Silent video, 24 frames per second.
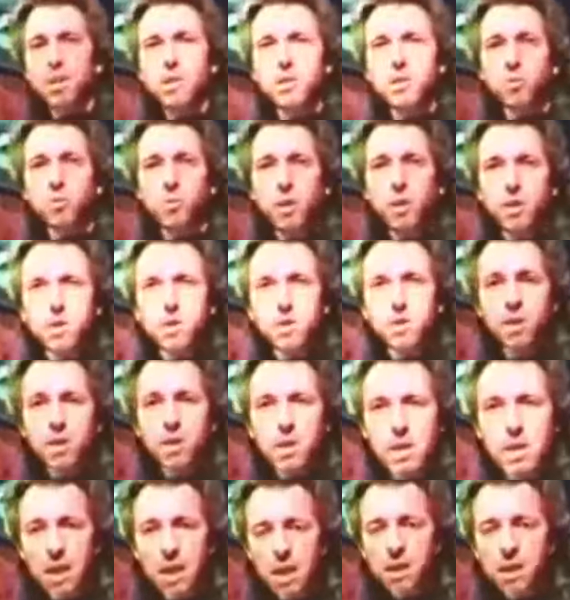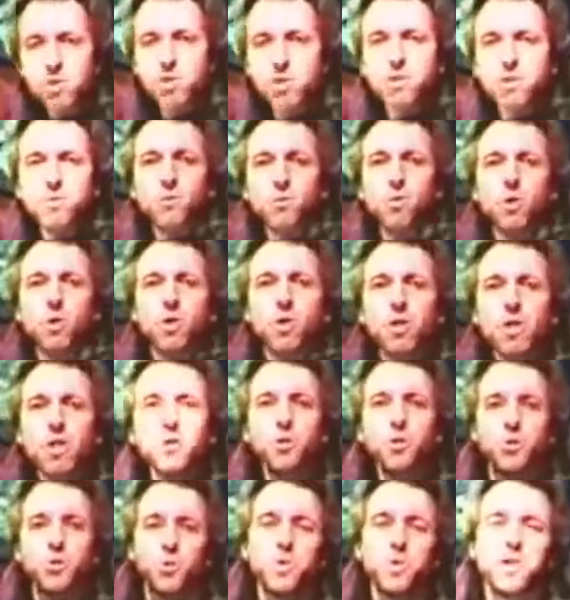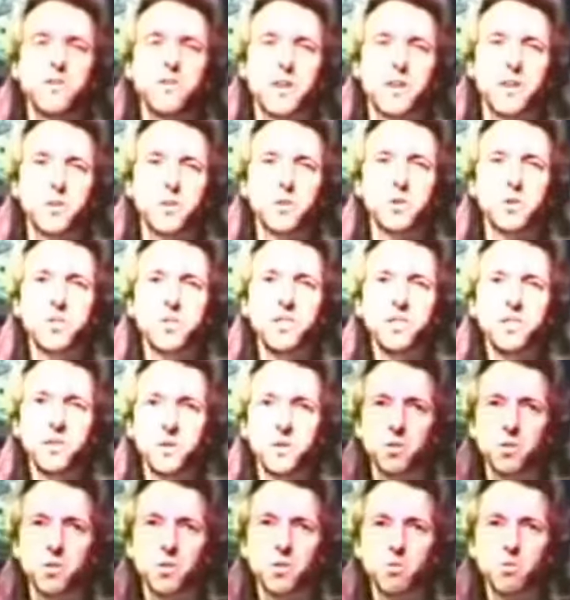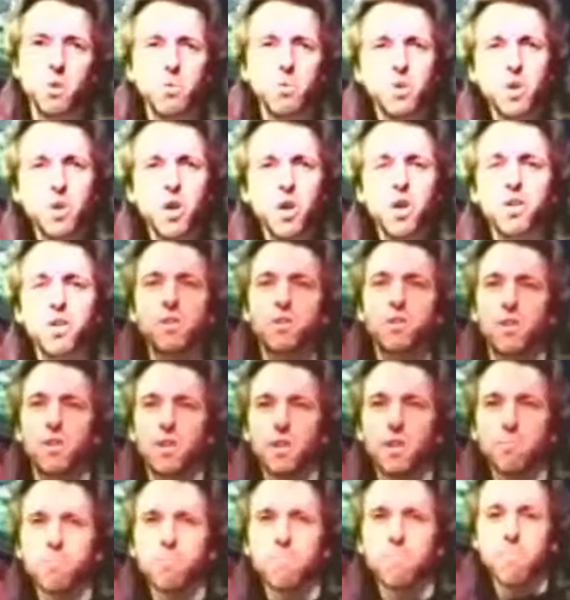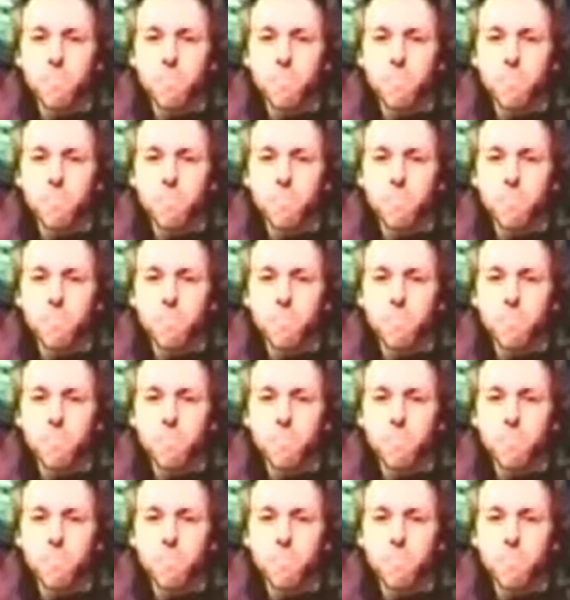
that has been constant for at least 3,000 years? What would cause that?